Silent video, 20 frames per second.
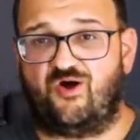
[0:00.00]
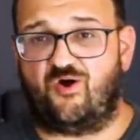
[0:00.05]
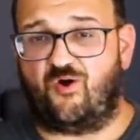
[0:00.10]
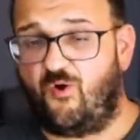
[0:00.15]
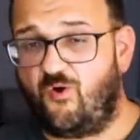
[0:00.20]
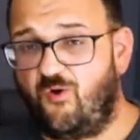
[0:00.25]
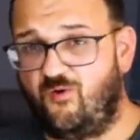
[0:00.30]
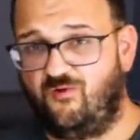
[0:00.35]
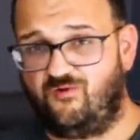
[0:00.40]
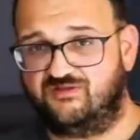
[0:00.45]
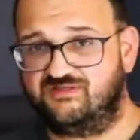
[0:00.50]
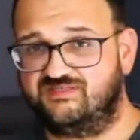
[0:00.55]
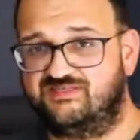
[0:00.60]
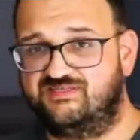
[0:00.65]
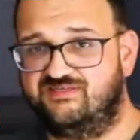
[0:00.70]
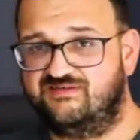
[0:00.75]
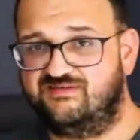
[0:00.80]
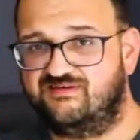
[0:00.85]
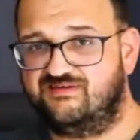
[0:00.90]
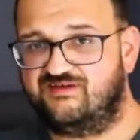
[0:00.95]

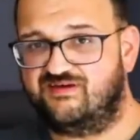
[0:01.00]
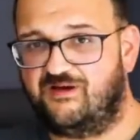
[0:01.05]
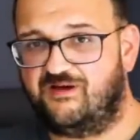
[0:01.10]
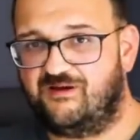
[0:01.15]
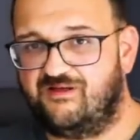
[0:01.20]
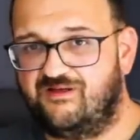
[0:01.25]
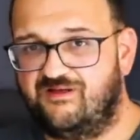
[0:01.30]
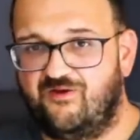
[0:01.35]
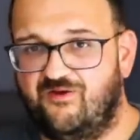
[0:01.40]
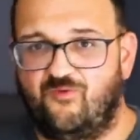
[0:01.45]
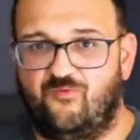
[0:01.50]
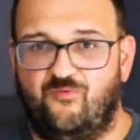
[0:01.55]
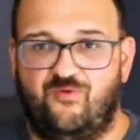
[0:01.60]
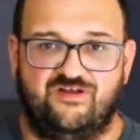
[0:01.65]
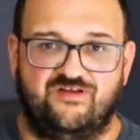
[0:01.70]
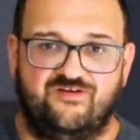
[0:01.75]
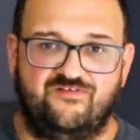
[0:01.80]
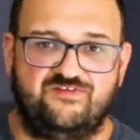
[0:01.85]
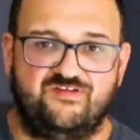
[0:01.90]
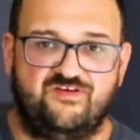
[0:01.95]
old.
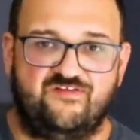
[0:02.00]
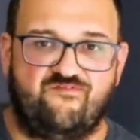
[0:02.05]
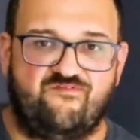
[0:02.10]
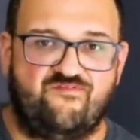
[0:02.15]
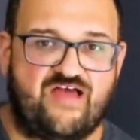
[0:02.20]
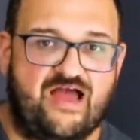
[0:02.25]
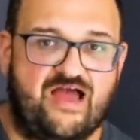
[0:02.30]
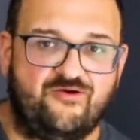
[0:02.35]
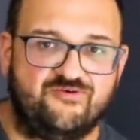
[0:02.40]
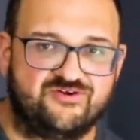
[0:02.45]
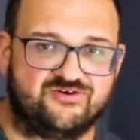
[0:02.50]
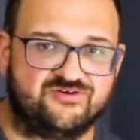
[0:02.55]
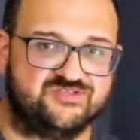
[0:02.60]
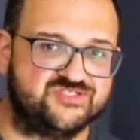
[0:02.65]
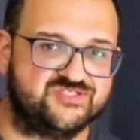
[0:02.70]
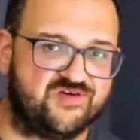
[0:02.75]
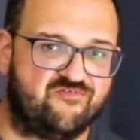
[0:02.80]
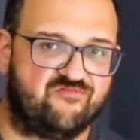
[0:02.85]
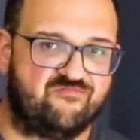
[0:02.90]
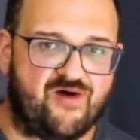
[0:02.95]
One of the
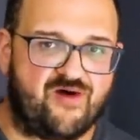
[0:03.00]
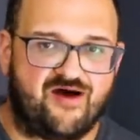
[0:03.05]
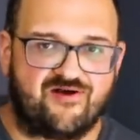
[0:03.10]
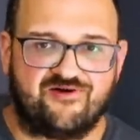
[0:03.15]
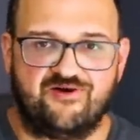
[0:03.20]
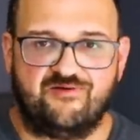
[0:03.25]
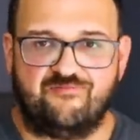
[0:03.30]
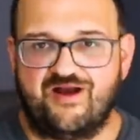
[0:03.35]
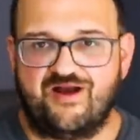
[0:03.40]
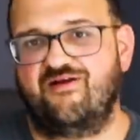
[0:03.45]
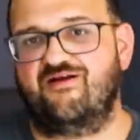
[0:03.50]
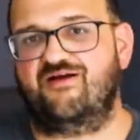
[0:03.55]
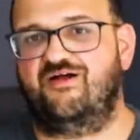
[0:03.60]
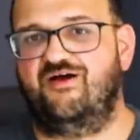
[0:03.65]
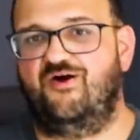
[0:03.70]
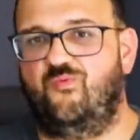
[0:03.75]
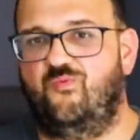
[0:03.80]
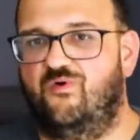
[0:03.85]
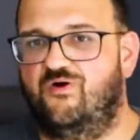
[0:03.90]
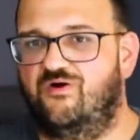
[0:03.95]
founders of modern
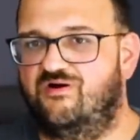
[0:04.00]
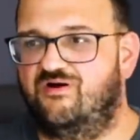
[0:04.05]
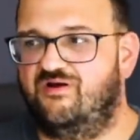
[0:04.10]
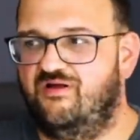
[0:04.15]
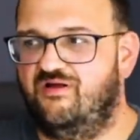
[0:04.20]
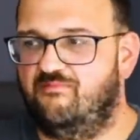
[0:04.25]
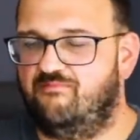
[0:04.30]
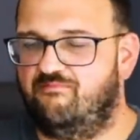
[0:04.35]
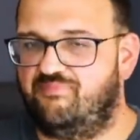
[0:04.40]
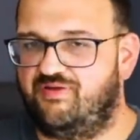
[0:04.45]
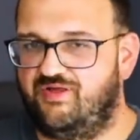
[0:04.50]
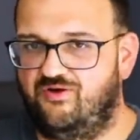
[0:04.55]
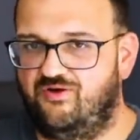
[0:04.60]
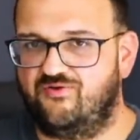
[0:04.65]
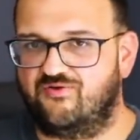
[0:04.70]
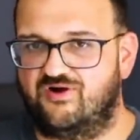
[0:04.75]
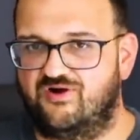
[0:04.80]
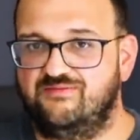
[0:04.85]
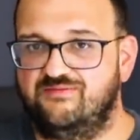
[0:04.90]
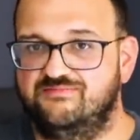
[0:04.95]
America were
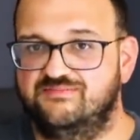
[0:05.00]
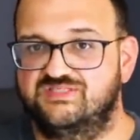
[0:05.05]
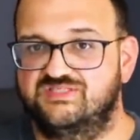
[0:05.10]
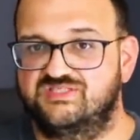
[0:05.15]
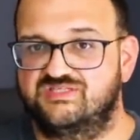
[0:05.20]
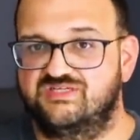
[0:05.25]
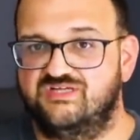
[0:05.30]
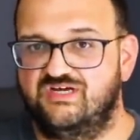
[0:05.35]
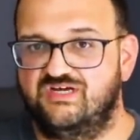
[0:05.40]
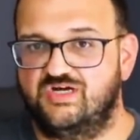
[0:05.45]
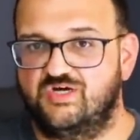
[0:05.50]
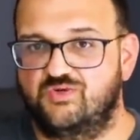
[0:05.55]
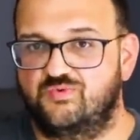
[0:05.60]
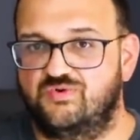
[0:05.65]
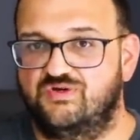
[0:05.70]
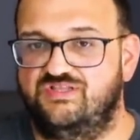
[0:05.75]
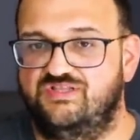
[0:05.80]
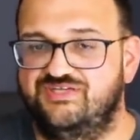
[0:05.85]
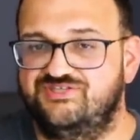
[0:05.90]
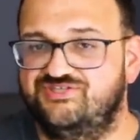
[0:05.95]
pilgrims,
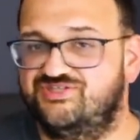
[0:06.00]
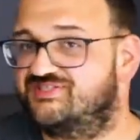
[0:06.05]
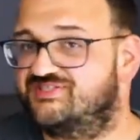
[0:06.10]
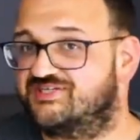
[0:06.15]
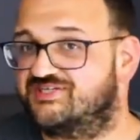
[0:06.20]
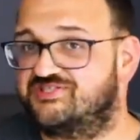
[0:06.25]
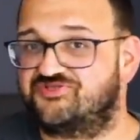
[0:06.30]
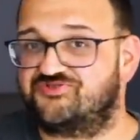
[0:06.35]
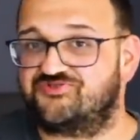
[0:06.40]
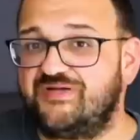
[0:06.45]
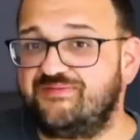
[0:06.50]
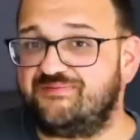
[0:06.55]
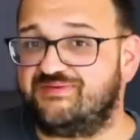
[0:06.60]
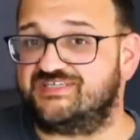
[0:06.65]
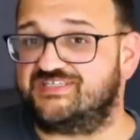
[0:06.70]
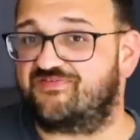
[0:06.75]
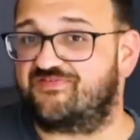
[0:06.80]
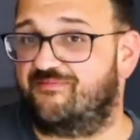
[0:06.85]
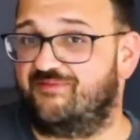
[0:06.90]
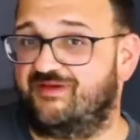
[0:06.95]
religious
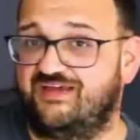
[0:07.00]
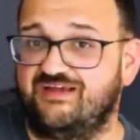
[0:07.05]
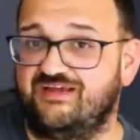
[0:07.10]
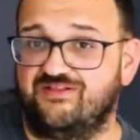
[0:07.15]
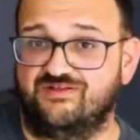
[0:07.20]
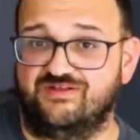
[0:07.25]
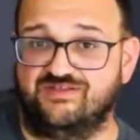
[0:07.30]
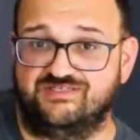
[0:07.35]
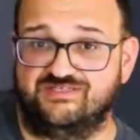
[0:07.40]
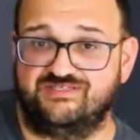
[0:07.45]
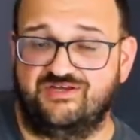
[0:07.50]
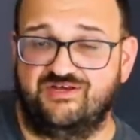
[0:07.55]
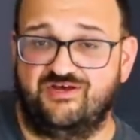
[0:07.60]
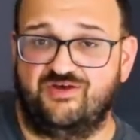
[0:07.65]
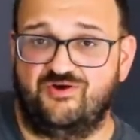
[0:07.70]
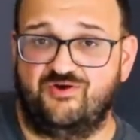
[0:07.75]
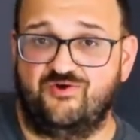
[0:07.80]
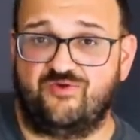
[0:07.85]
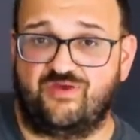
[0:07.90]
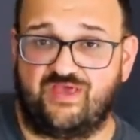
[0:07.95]
extremists from England
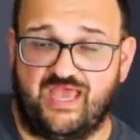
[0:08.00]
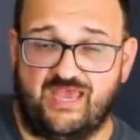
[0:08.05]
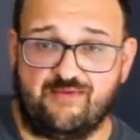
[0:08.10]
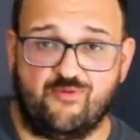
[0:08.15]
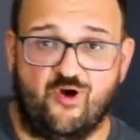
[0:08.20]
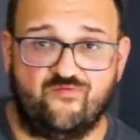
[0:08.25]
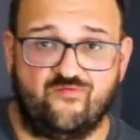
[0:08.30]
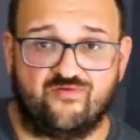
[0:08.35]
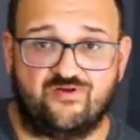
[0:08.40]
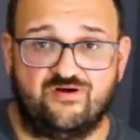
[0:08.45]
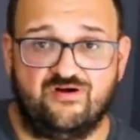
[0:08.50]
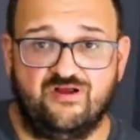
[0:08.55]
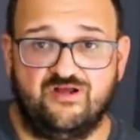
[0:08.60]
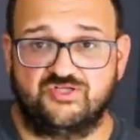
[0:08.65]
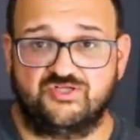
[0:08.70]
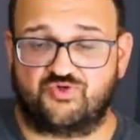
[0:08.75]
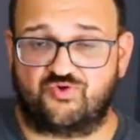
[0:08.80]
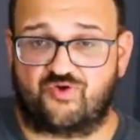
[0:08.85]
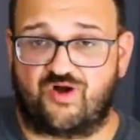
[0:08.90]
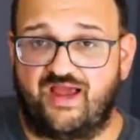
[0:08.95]
who came over
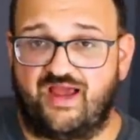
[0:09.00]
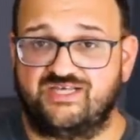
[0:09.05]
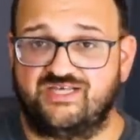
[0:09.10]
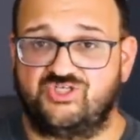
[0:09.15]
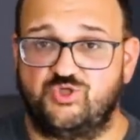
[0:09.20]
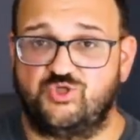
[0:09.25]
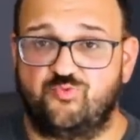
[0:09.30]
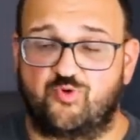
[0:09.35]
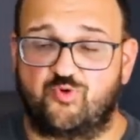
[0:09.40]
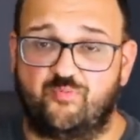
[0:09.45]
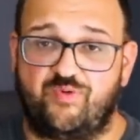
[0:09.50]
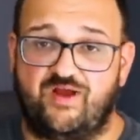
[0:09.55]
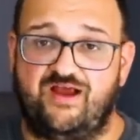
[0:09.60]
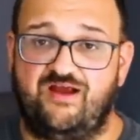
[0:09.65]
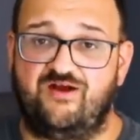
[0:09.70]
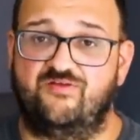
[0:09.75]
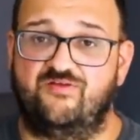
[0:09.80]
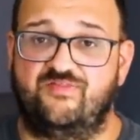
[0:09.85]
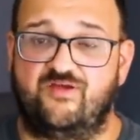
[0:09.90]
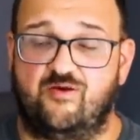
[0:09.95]
trying to
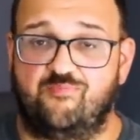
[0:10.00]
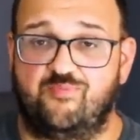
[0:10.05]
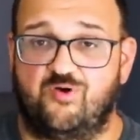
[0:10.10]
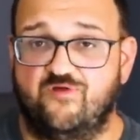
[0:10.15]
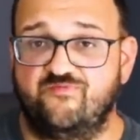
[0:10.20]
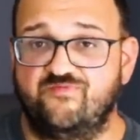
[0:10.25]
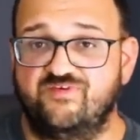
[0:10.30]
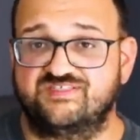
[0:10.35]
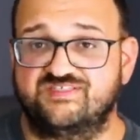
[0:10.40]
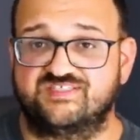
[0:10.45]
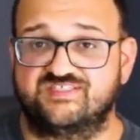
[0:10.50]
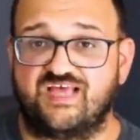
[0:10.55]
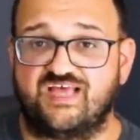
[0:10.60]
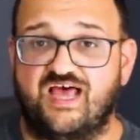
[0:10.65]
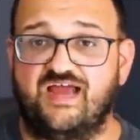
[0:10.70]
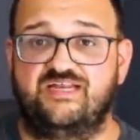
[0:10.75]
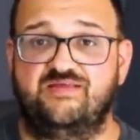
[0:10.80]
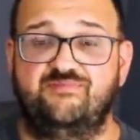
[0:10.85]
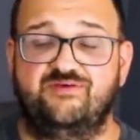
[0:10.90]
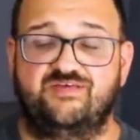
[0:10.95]
prepare their perfect
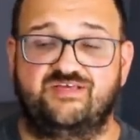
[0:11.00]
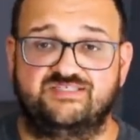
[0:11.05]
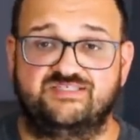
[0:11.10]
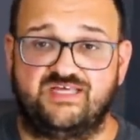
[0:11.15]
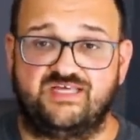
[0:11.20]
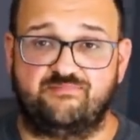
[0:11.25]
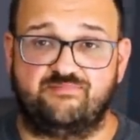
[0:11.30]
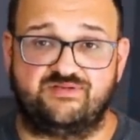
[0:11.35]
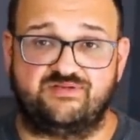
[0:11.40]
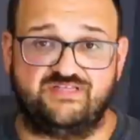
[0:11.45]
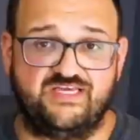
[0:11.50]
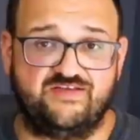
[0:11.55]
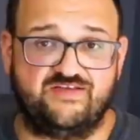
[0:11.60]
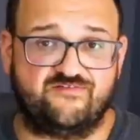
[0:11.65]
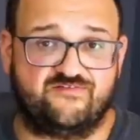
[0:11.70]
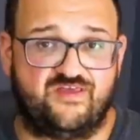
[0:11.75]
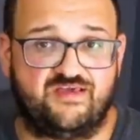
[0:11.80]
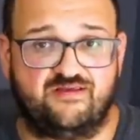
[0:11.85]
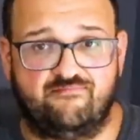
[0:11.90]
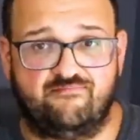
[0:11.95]
society because they believed
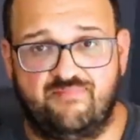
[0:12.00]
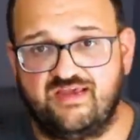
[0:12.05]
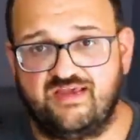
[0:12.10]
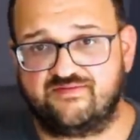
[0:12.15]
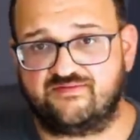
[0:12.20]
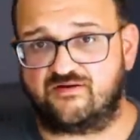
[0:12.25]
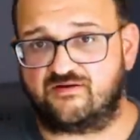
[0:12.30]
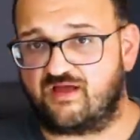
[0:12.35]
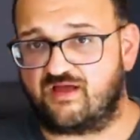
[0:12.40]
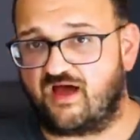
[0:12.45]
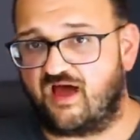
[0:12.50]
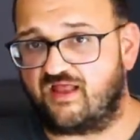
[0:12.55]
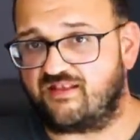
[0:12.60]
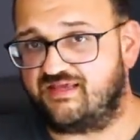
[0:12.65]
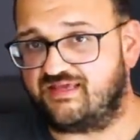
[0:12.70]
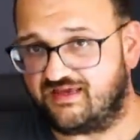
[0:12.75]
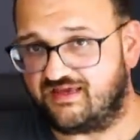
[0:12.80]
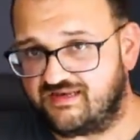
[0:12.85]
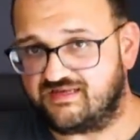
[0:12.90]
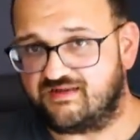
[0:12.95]
if they could make their godly
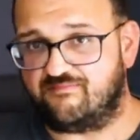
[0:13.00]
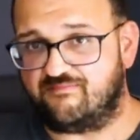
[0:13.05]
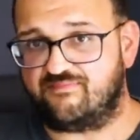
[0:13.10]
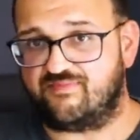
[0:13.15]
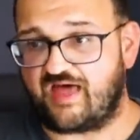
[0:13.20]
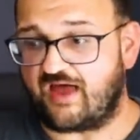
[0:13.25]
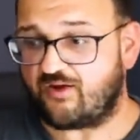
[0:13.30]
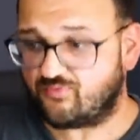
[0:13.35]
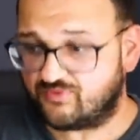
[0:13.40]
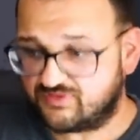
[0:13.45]
kingdom, that